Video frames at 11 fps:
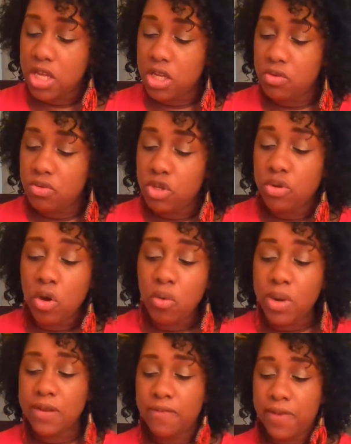You don't
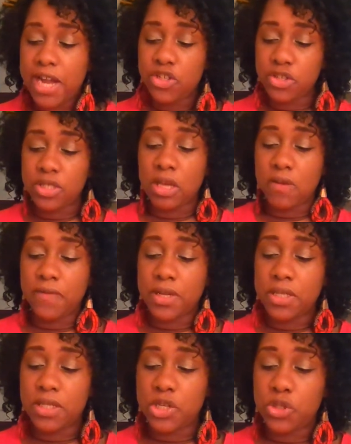want to find yourself in a
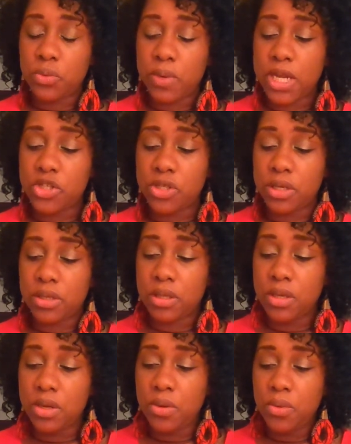situation
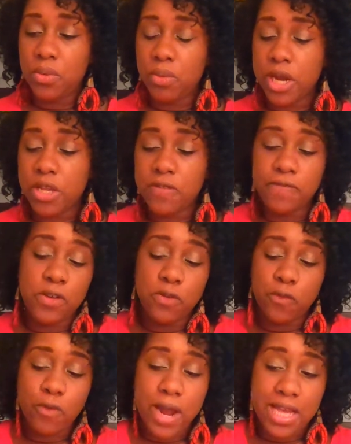where you feel
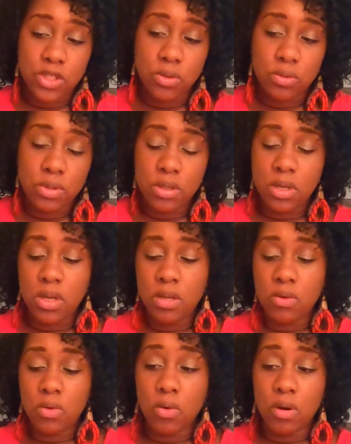frazzled
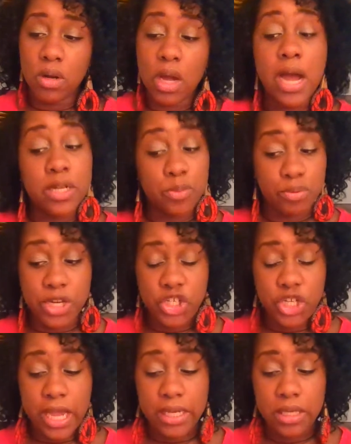or
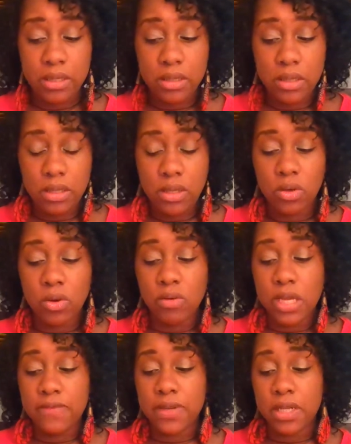unappreciated or
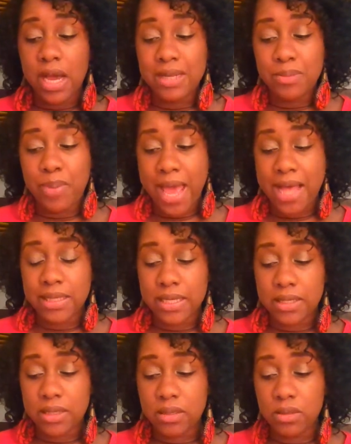even
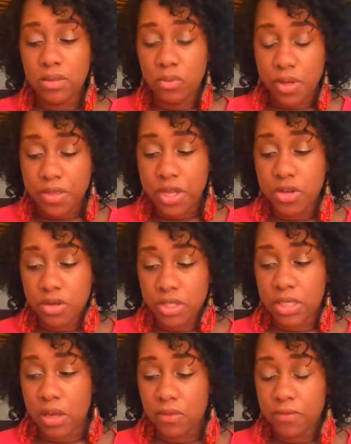unbalanced within
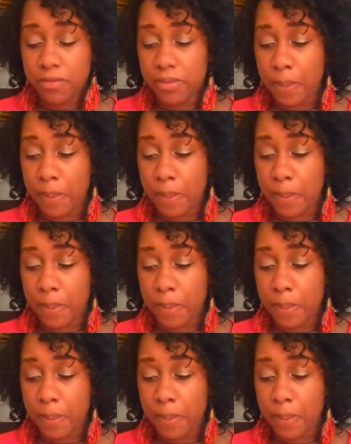yourself.